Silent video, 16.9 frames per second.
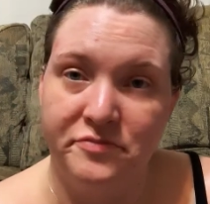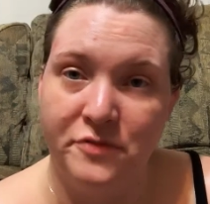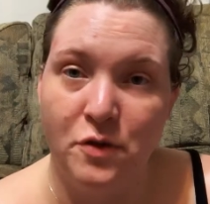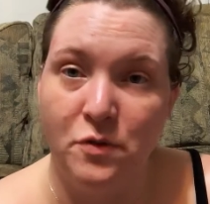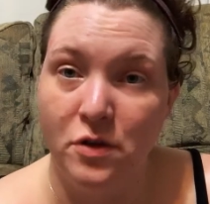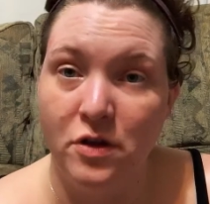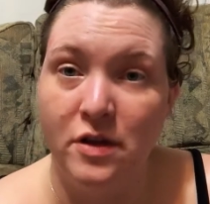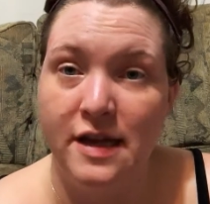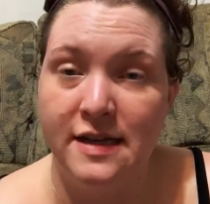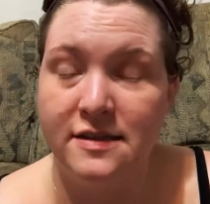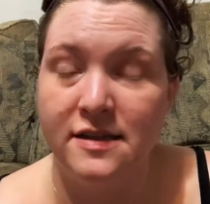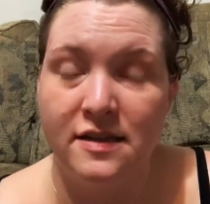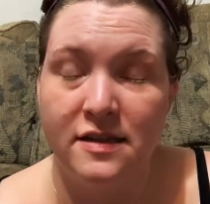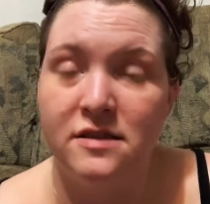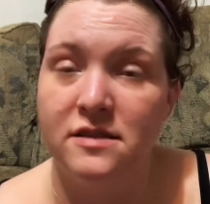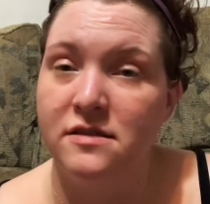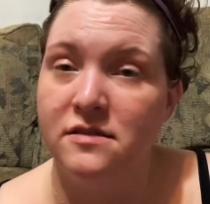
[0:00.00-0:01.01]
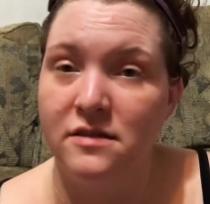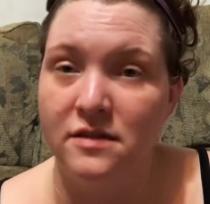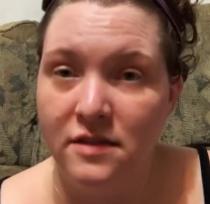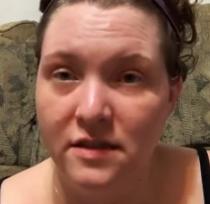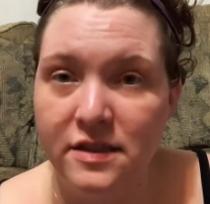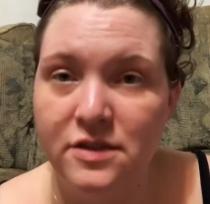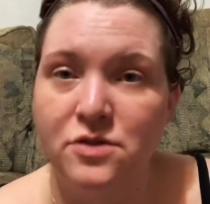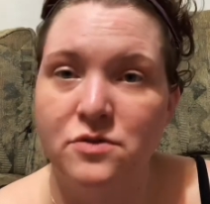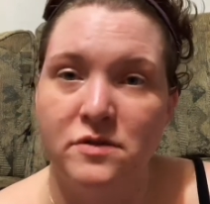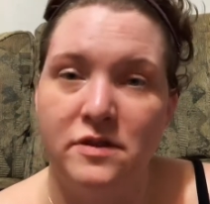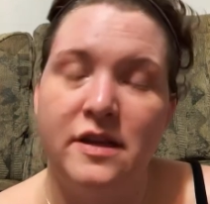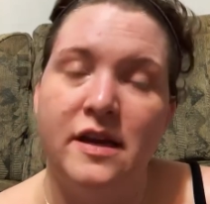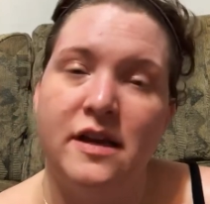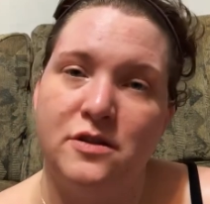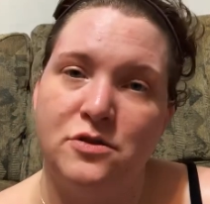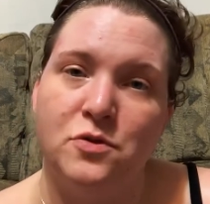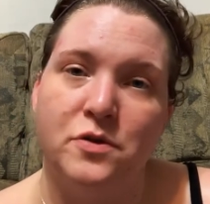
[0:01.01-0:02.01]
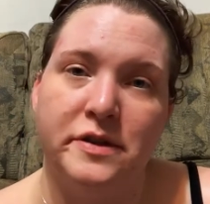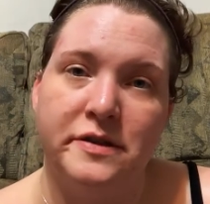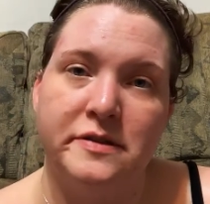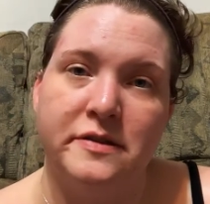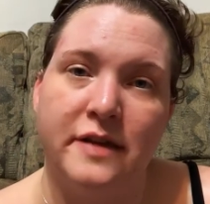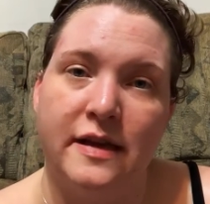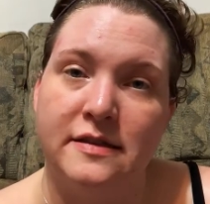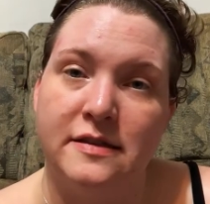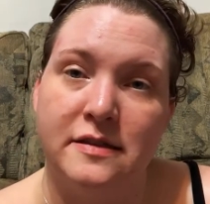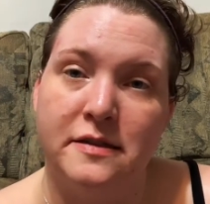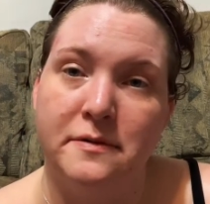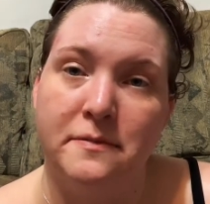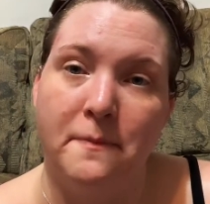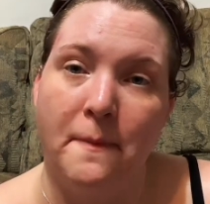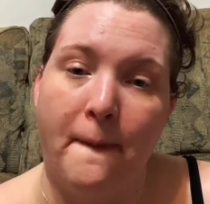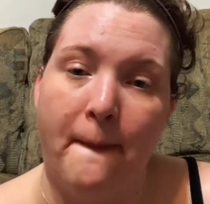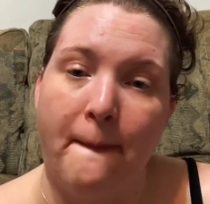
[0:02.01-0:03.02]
You realize that it's literally a choice, and that's it.